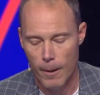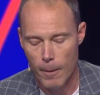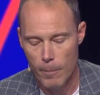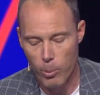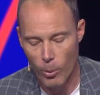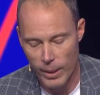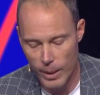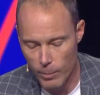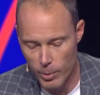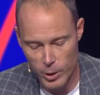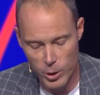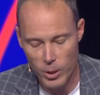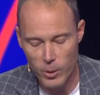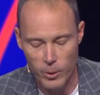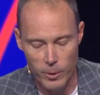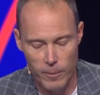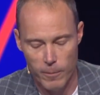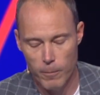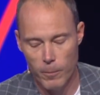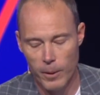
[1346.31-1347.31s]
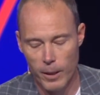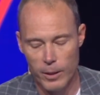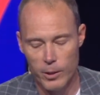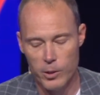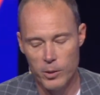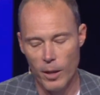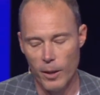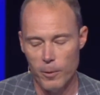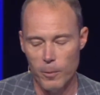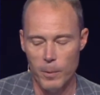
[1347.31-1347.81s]
Point number two, we're gonna
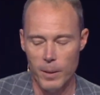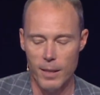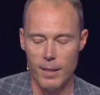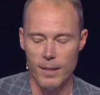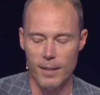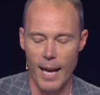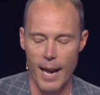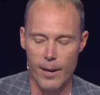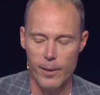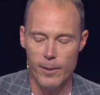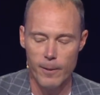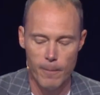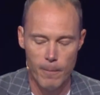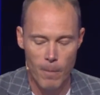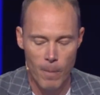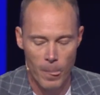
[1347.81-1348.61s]
start with the latter.